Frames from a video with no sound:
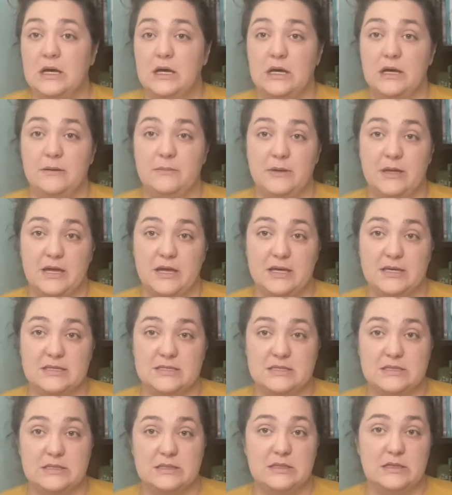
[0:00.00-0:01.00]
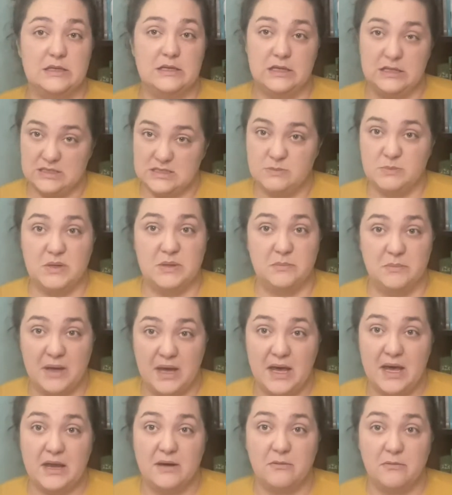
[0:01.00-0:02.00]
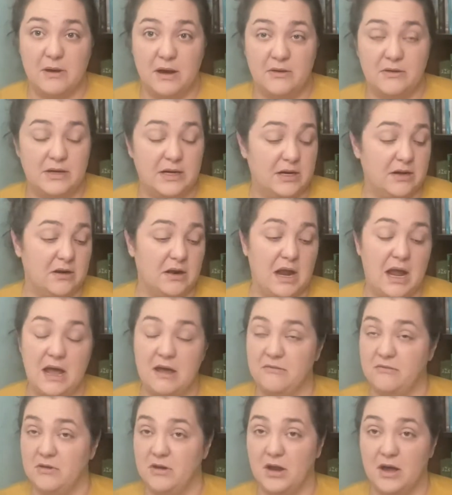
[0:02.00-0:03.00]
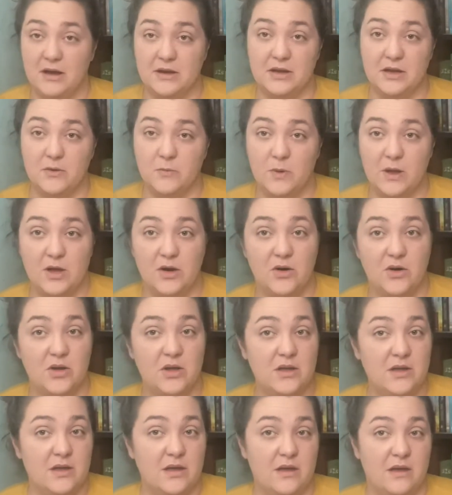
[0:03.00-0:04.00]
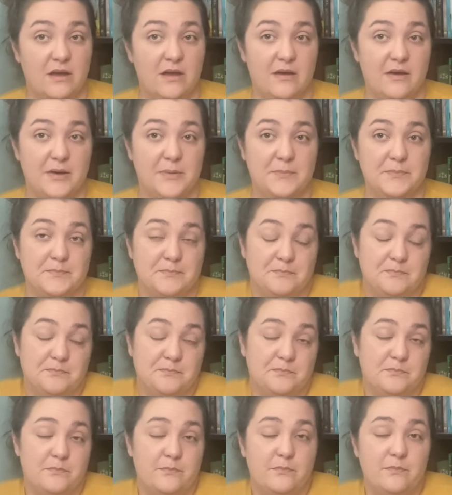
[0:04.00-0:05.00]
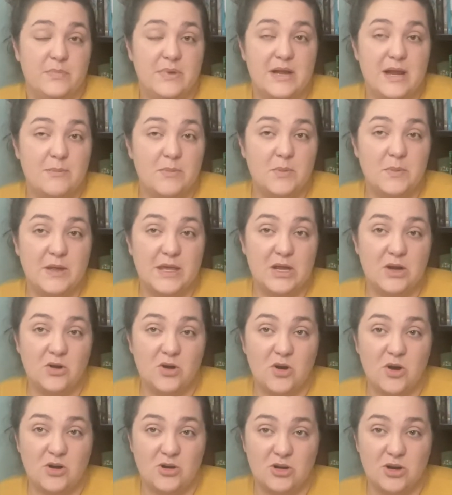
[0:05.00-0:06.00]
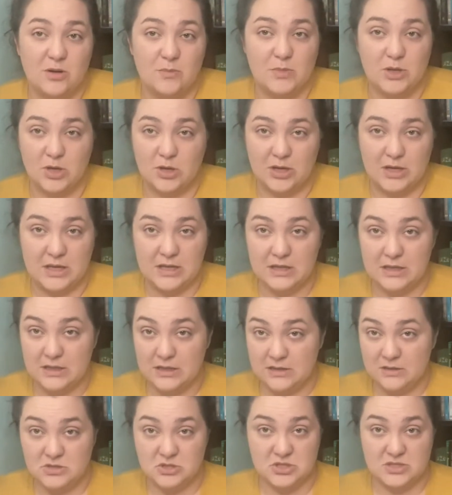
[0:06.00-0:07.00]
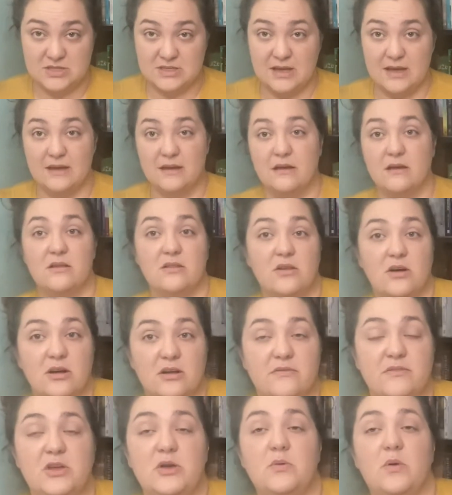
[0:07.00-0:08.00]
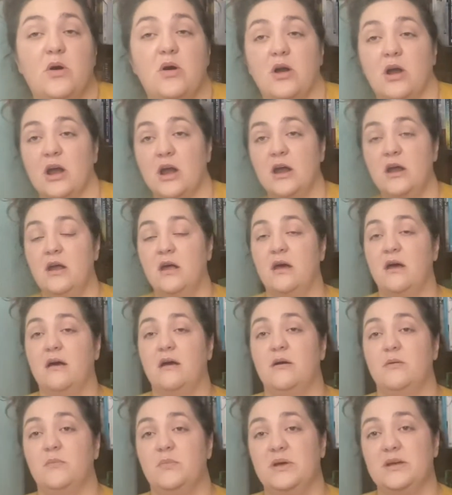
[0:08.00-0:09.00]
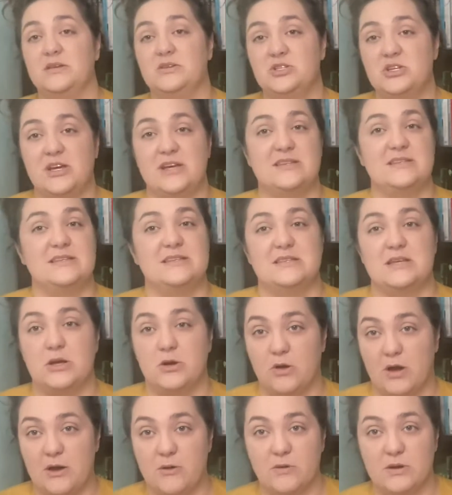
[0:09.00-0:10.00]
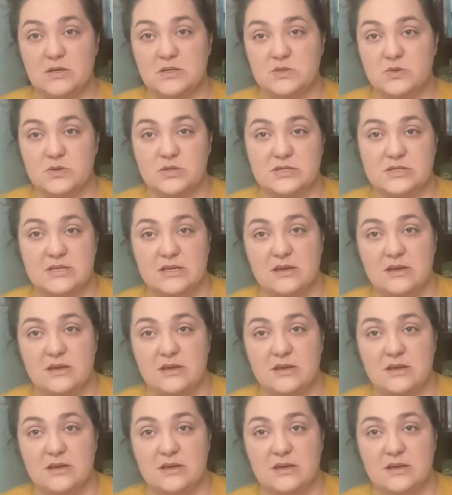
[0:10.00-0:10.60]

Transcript: because it's been bad around here. I have not done well, but I'm a beginner gardener. I'm learning just like a lot of you are. But Jess is a great resource